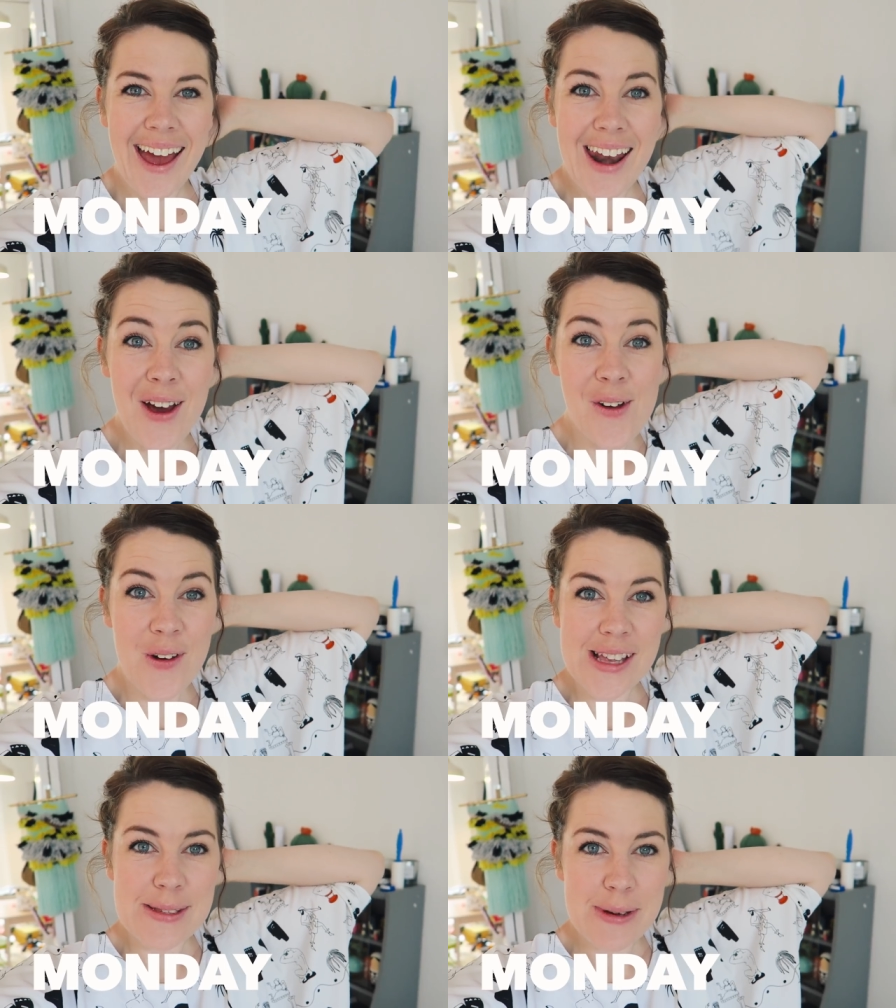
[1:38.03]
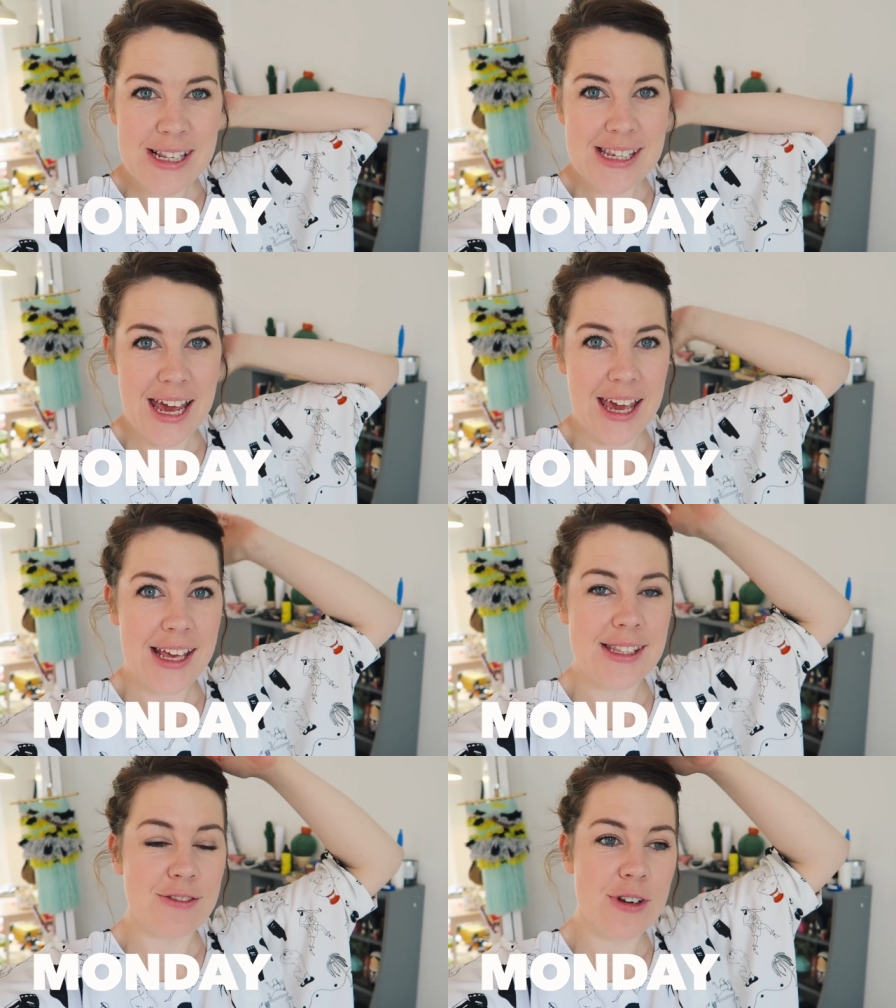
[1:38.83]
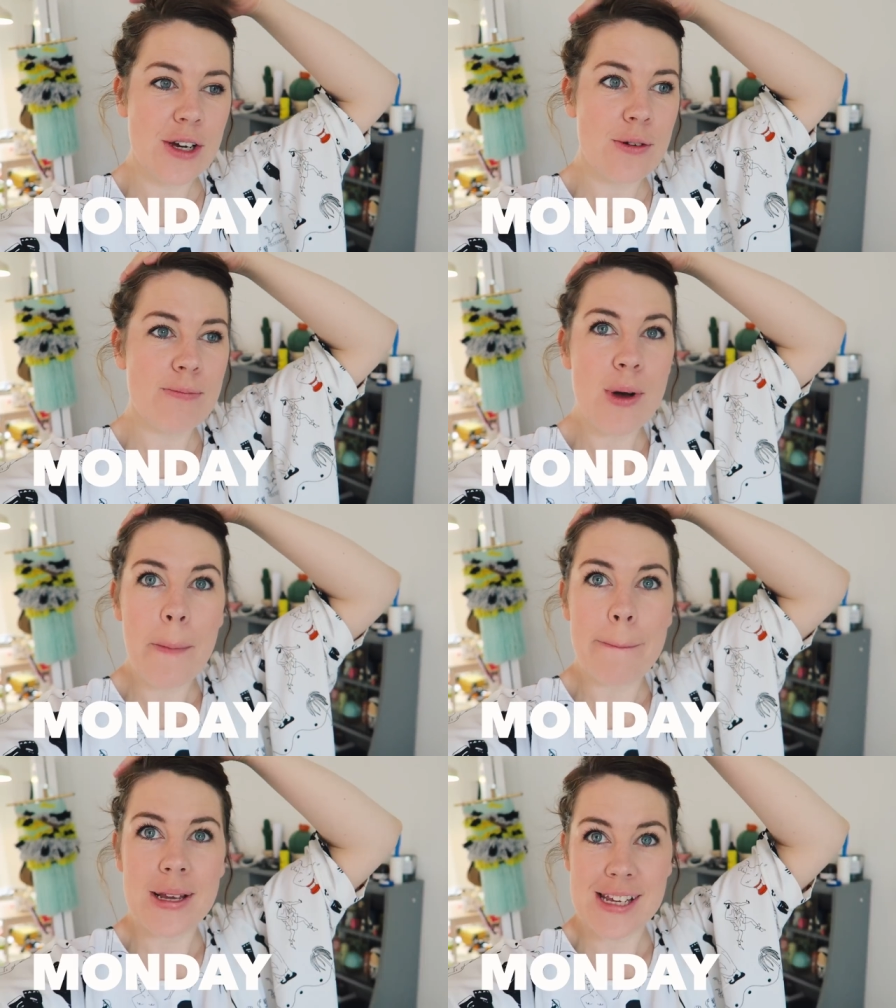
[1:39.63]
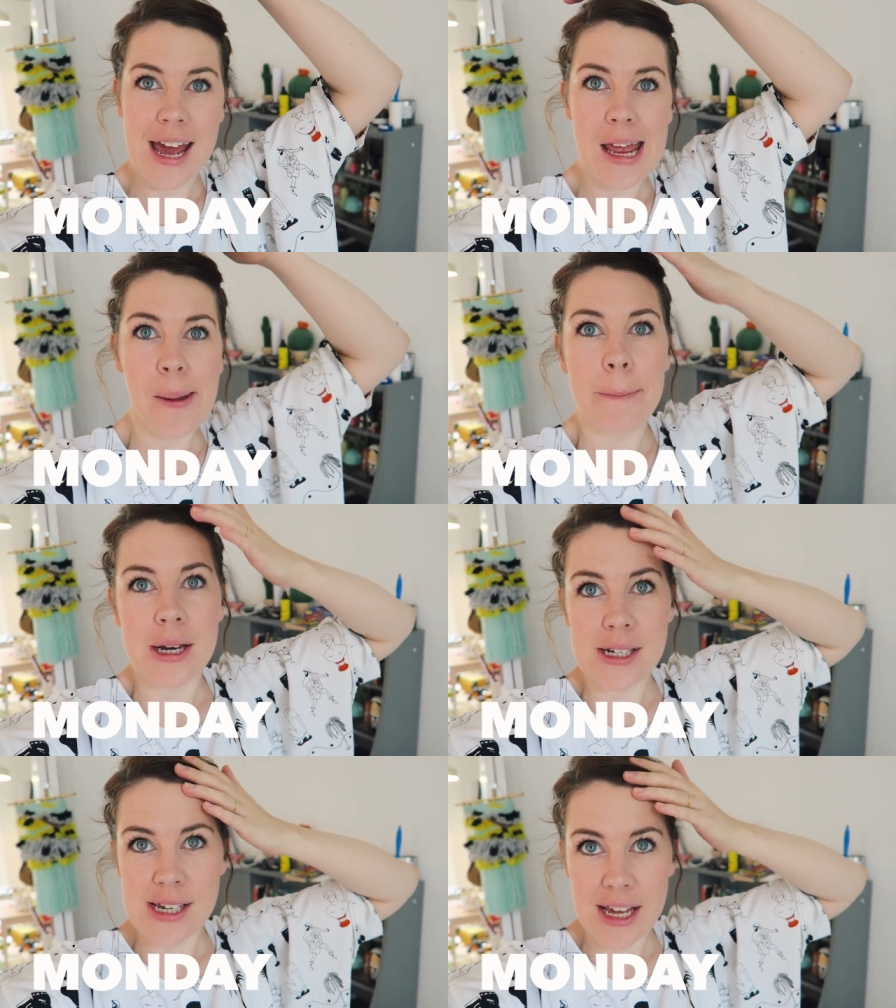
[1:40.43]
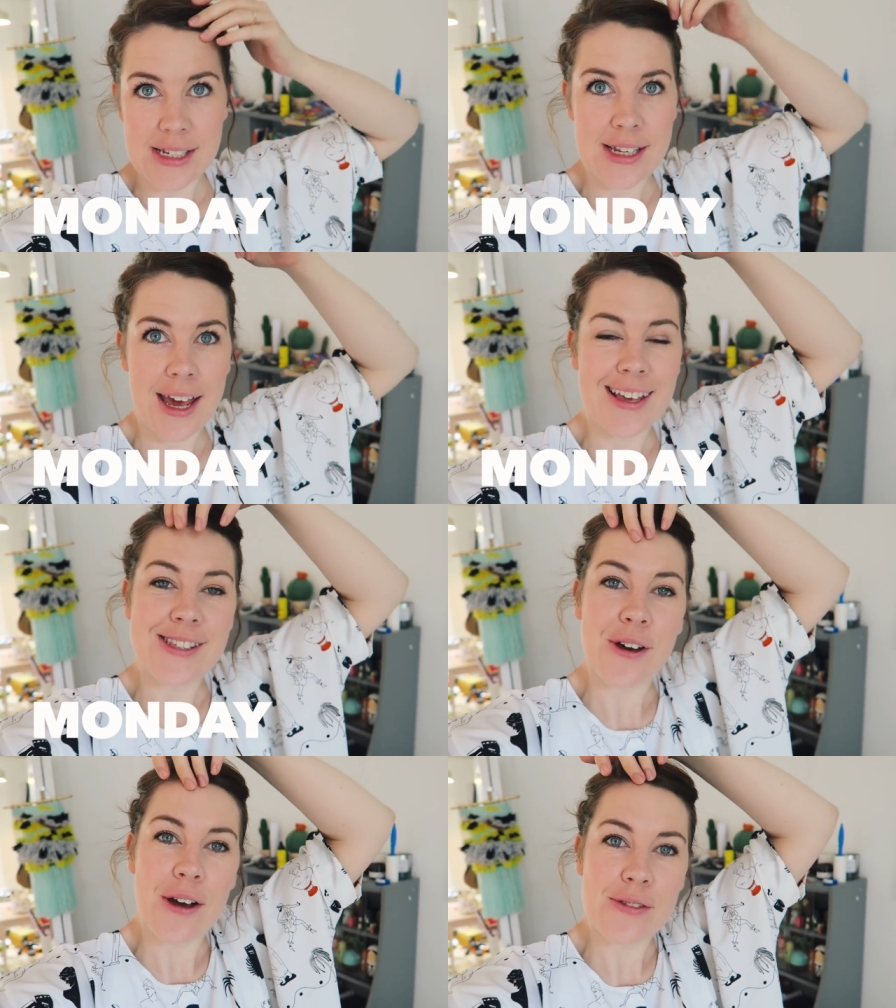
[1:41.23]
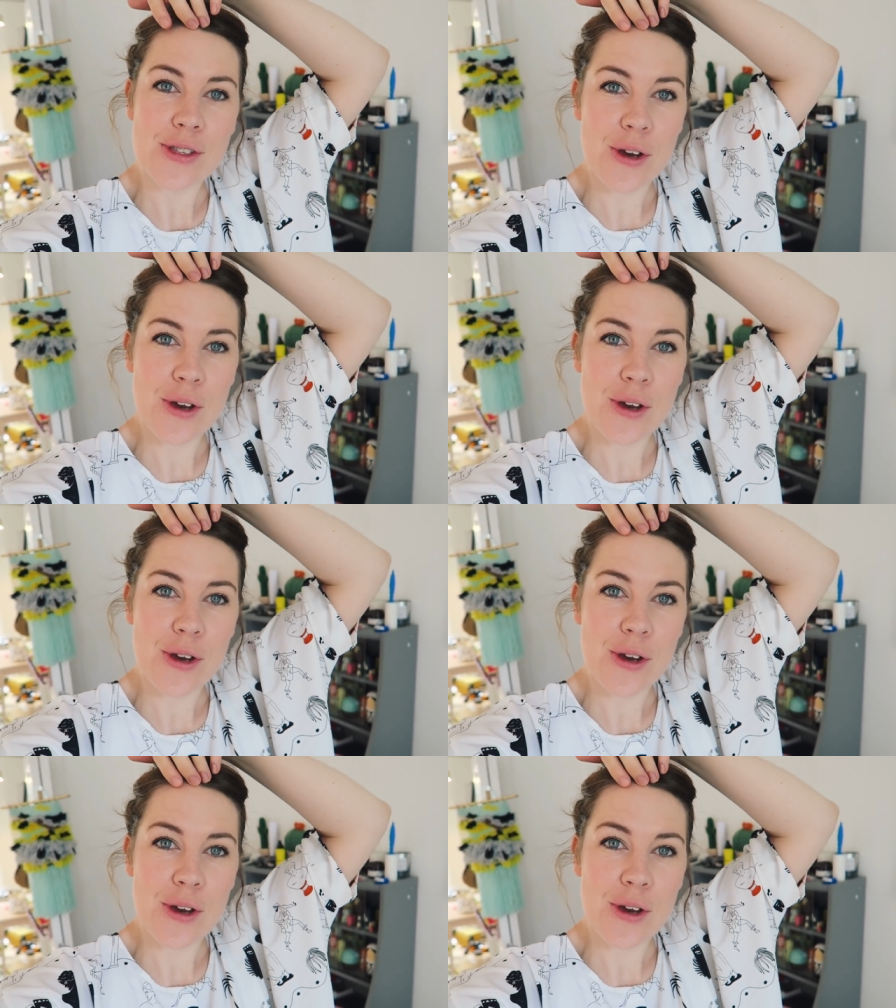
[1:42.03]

Hello, it's Monday. It's a real mumma day, Monday today. So I've